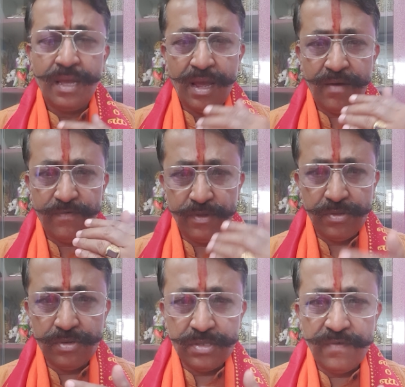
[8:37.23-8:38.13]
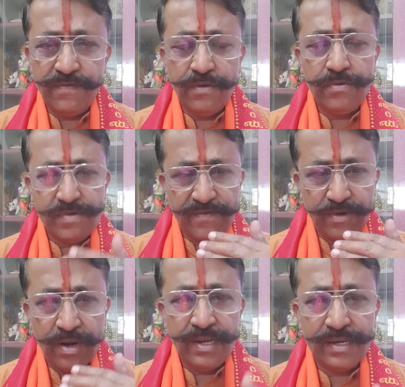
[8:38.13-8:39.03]
and for those of you who have
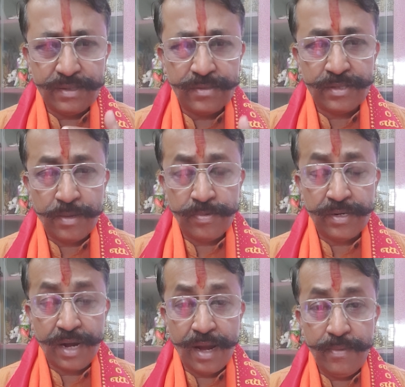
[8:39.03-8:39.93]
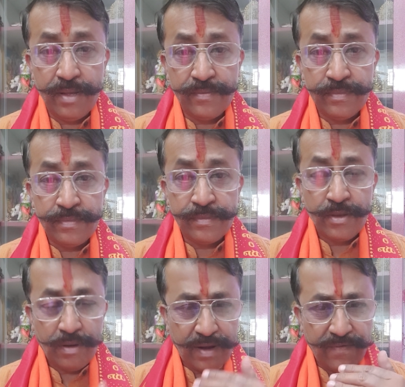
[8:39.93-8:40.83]
not yet subscribed
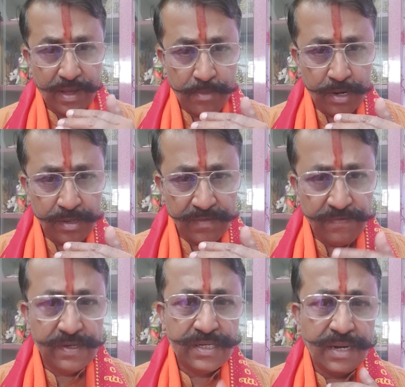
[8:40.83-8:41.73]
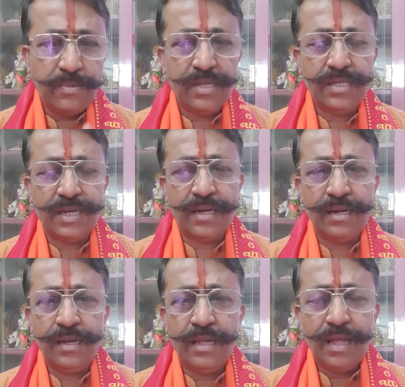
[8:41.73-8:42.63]
or have come on to the first time to the
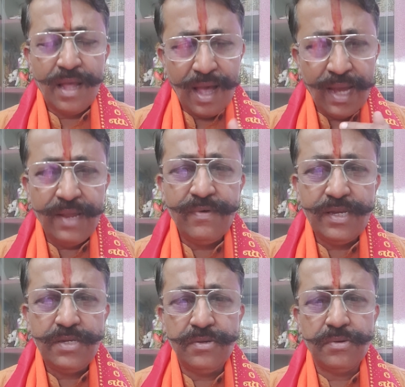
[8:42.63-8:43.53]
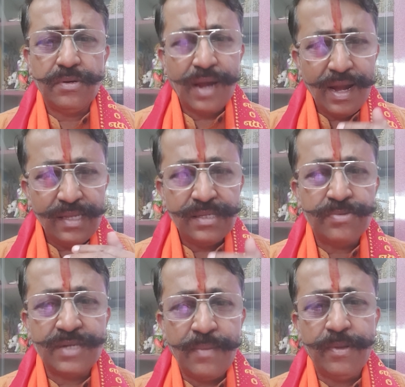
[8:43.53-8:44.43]
channel, I request you kindly
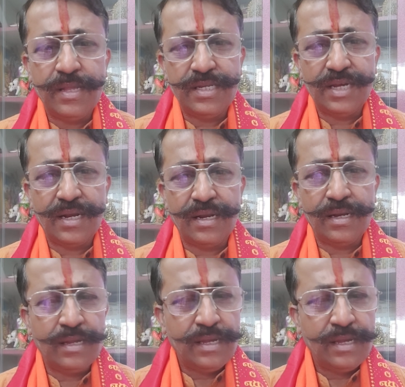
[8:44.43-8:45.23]
subscribe to the channel,